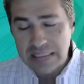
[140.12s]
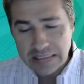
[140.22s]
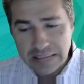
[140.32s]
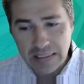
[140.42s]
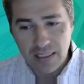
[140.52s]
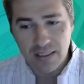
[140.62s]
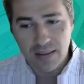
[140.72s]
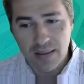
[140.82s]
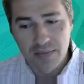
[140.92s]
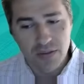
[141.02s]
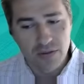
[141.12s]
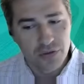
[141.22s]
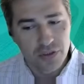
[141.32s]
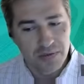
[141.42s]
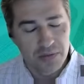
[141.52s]
This is a
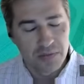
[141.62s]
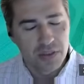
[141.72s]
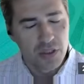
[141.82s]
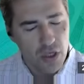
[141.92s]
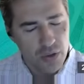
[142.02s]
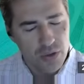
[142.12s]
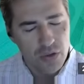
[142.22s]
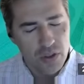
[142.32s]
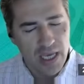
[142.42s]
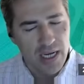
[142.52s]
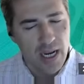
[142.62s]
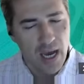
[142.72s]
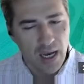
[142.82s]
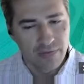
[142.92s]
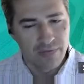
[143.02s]
misconception, but no, you
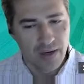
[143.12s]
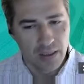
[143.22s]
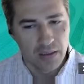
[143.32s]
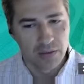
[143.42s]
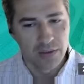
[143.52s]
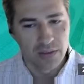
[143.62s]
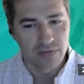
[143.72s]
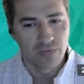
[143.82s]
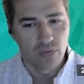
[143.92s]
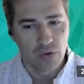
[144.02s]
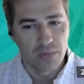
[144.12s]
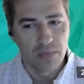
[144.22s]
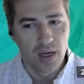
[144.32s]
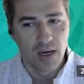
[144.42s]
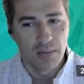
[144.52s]
cannot file this
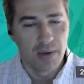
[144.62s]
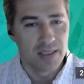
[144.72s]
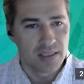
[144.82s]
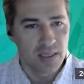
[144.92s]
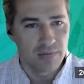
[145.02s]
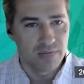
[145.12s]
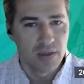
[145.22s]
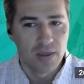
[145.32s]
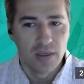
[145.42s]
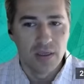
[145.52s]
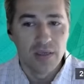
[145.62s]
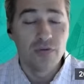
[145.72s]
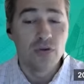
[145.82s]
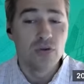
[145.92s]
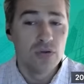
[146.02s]
form by itself.
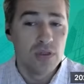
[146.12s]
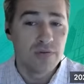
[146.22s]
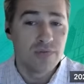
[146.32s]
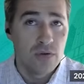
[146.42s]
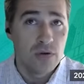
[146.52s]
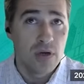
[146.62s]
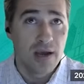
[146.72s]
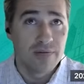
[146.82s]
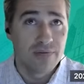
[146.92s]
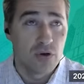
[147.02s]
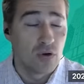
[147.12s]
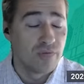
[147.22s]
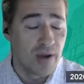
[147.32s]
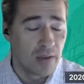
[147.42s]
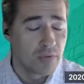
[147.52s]
If you have no
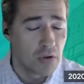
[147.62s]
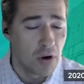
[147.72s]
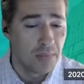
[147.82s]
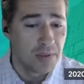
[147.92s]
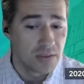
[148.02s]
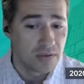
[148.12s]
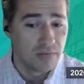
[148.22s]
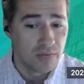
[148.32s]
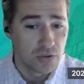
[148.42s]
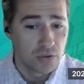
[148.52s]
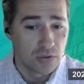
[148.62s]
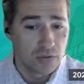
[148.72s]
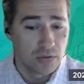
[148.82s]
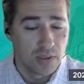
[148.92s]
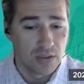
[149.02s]
filing requirement as an
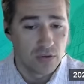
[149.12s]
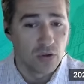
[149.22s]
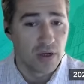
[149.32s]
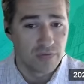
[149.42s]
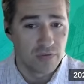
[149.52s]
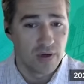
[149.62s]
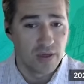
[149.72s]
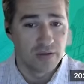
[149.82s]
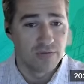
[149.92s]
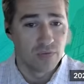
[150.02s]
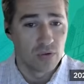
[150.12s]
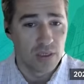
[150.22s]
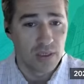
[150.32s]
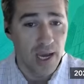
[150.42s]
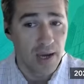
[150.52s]
individual and don't have to file
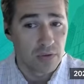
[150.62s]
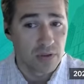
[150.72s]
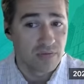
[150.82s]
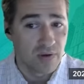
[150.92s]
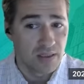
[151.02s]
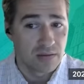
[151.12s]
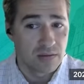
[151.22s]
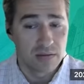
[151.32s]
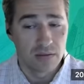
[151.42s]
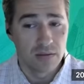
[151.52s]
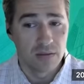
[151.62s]
1040, I would advise